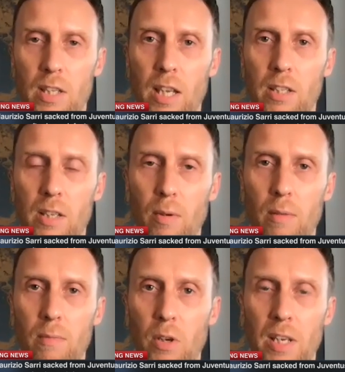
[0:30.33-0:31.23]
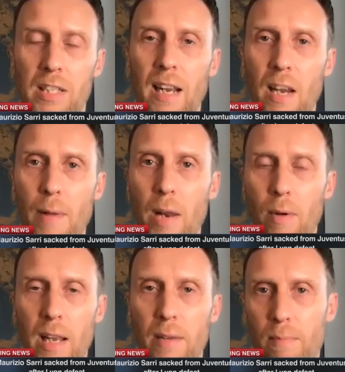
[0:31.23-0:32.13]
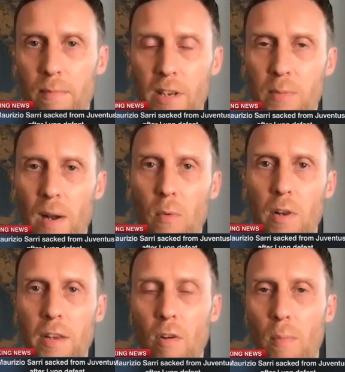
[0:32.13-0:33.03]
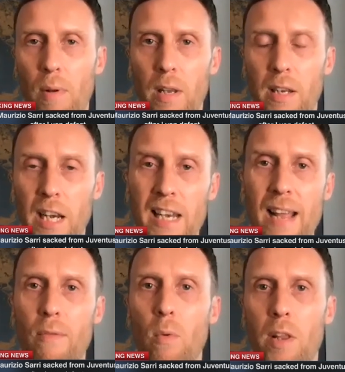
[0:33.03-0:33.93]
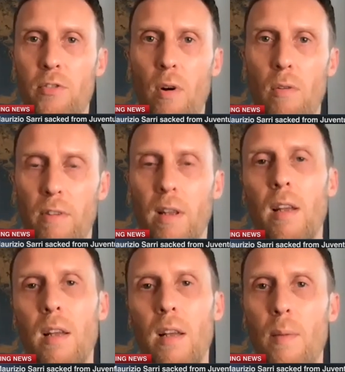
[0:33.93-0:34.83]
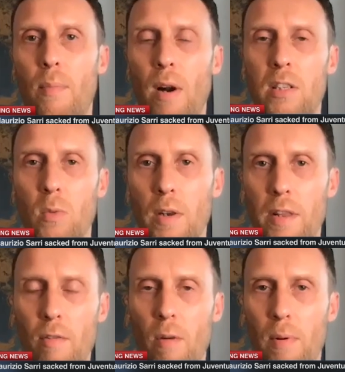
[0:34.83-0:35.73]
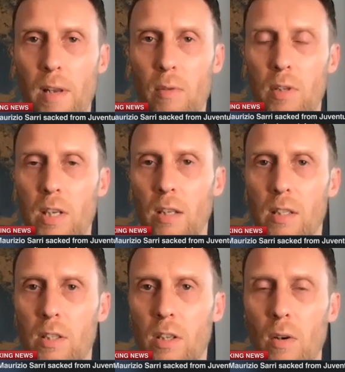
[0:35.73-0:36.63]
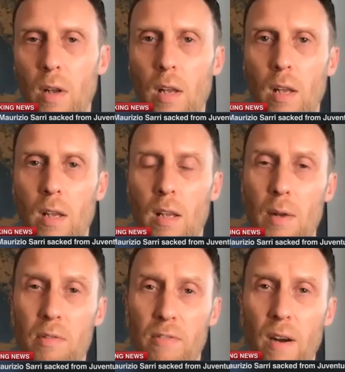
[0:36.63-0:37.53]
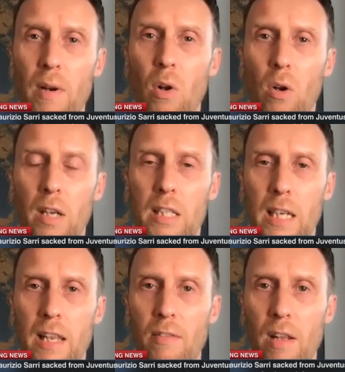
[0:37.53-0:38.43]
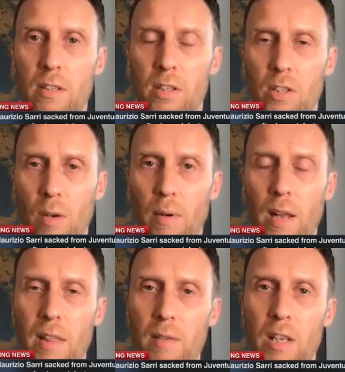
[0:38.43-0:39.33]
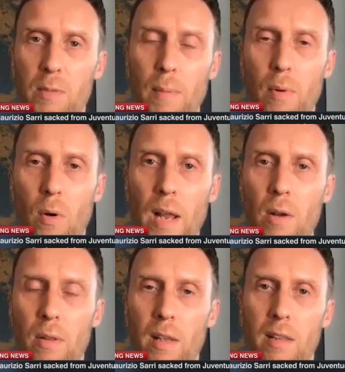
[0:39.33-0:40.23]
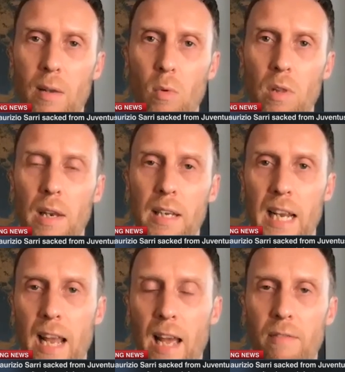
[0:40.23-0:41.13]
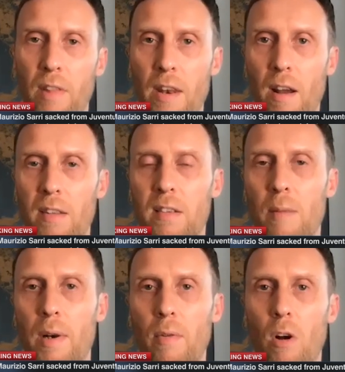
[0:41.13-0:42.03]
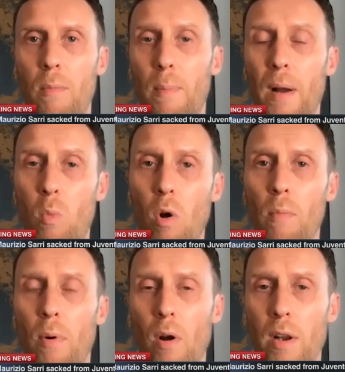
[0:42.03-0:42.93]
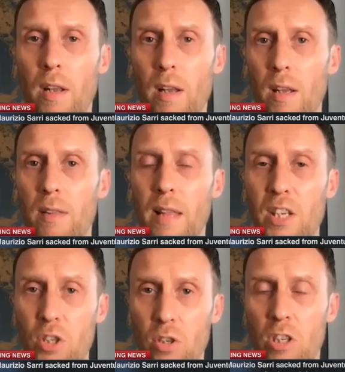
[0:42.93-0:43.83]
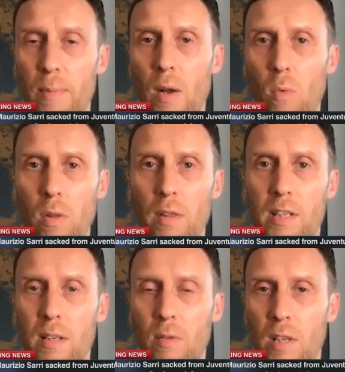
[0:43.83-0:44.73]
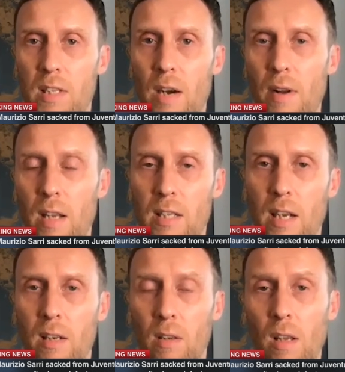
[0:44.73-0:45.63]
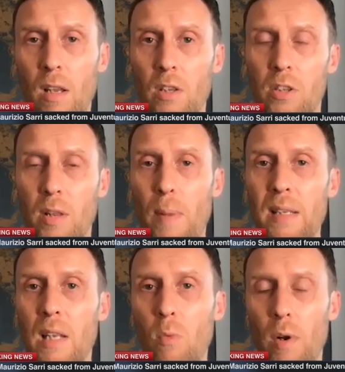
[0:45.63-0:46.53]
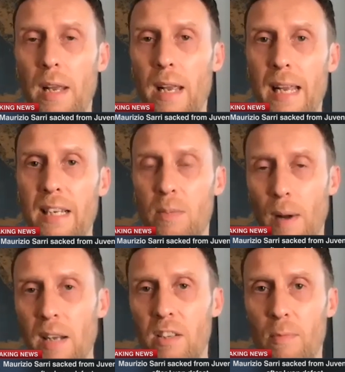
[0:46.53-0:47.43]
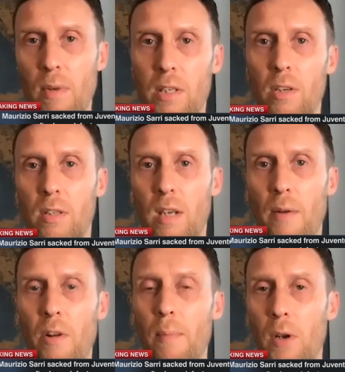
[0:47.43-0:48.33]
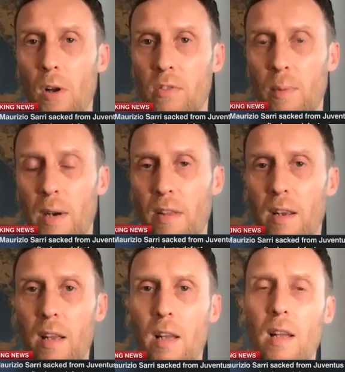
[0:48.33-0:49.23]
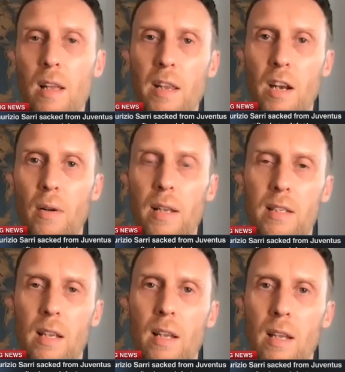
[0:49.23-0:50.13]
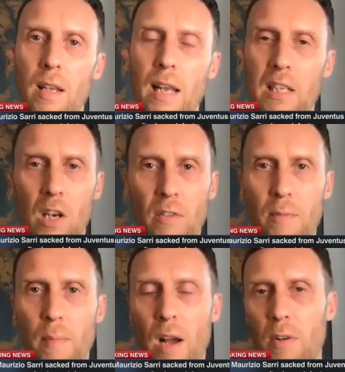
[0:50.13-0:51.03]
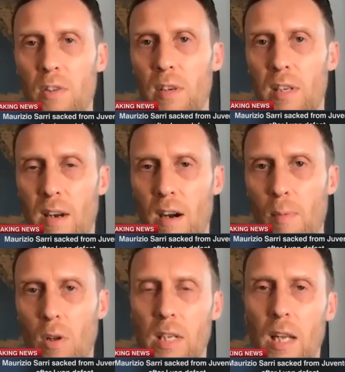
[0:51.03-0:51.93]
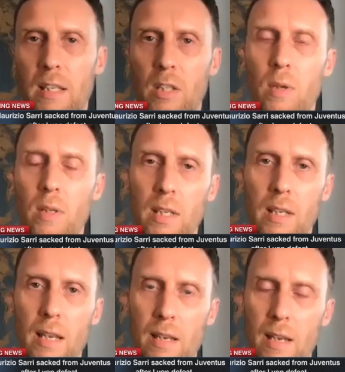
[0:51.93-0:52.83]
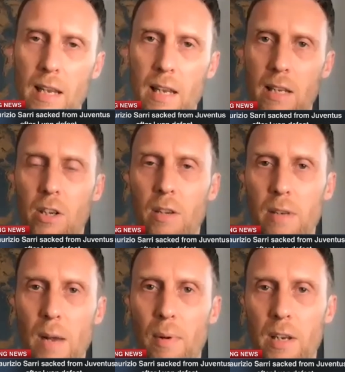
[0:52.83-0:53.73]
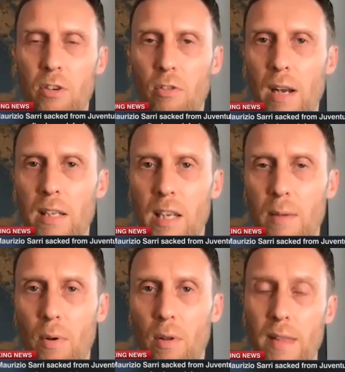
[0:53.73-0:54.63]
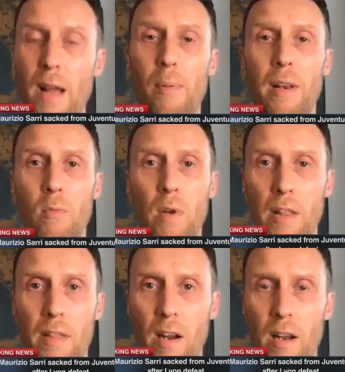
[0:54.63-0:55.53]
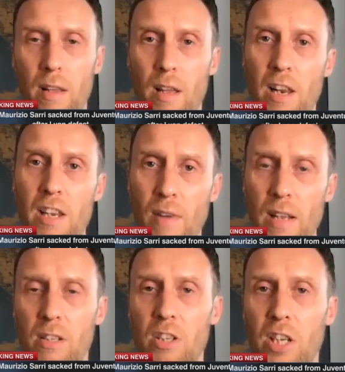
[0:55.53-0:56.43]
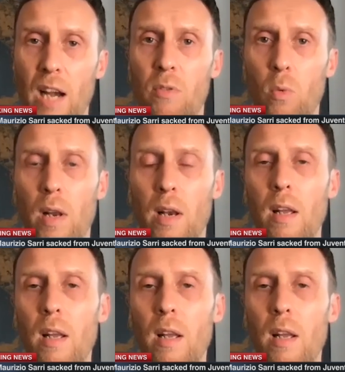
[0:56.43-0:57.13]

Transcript: Chelsea were going to sack him anyway, despite winning the Europa League, and he'd never won a trophy prior to winning the Europa League with Chelsea. So he was very lucky to get the Juventus job, and I think that's been borne out. They won the league again for the ninth time in a row, but by 1 point, they just about won the Serie A title. So they basically won it in spite of Maurizio Sarri, not because of him. And I think, you know, he has a lot of admirers for his Sarri ball tactics, which he turned Napoli into a great team, but Napoli didn't win anything either. And at Juventus, you have to win.